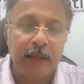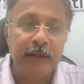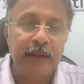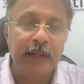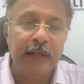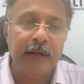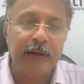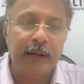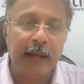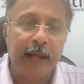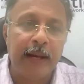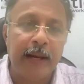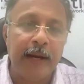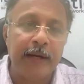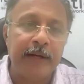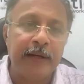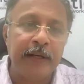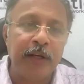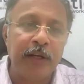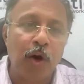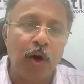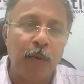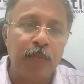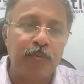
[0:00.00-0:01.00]
in the
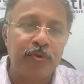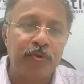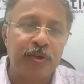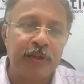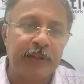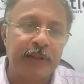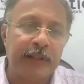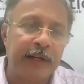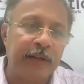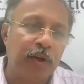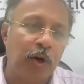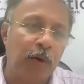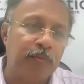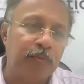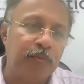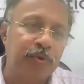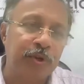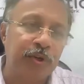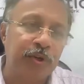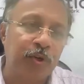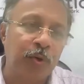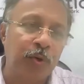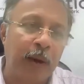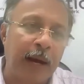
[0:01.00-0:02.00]
directory option, there is an
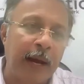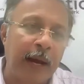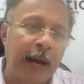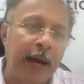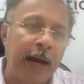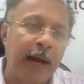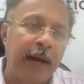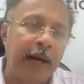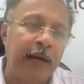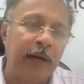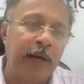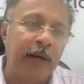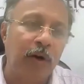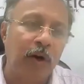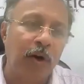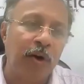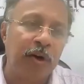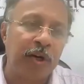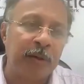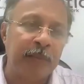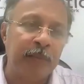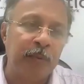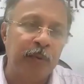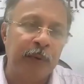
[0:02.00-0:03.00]
option to add
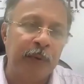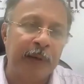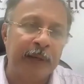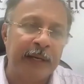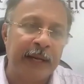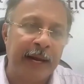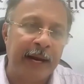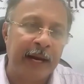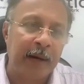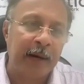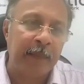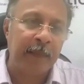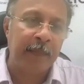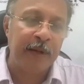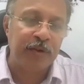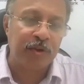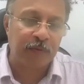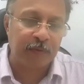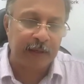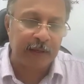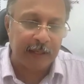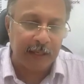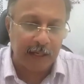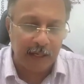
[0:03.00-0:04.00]
or remove any
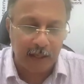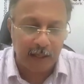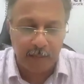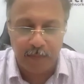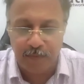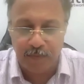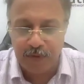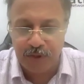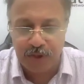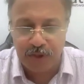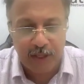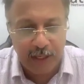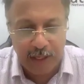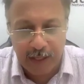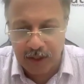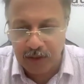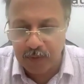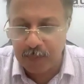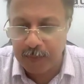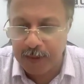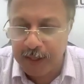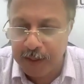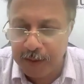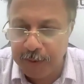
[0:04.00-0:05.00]
admins of the club, which I'll
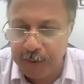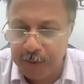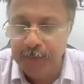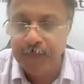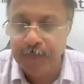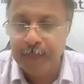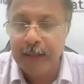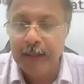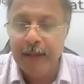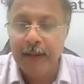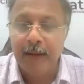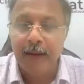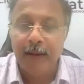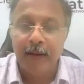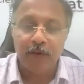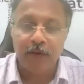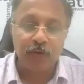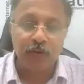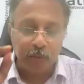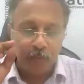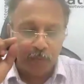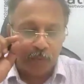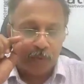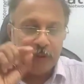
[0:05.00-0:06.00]
explain you.
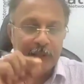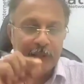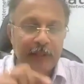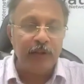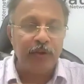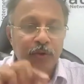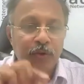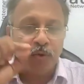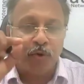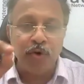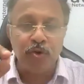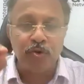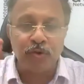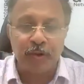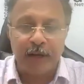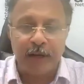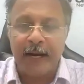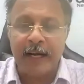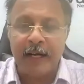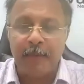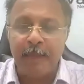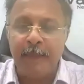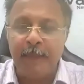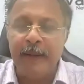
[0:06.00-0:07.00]
So only those
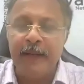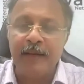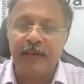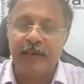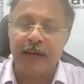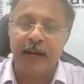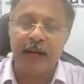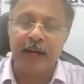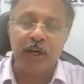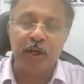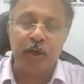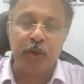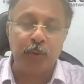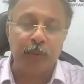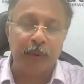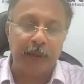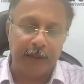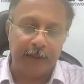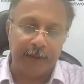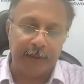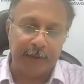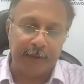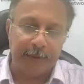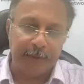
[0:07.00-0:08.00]
admins can do
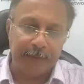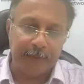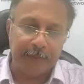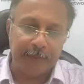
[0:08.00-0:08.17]
it.